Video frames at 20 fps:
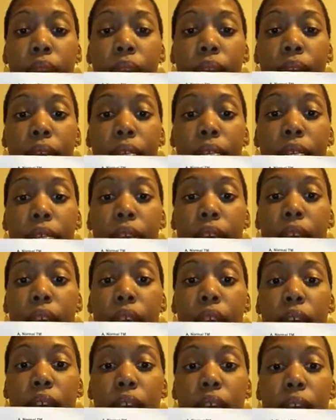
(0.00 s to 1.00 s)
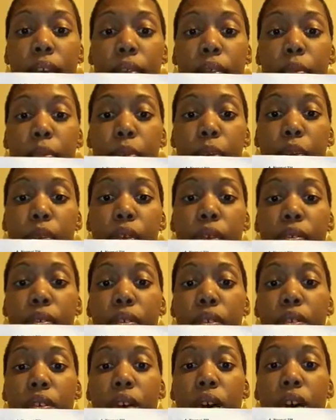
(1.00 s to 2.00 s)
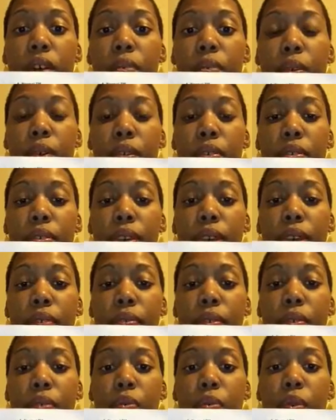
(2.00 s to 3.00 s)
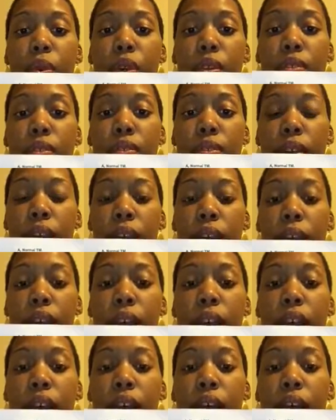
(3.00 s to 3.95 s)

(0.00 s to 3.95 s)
Now C is progressing onwards to even worsening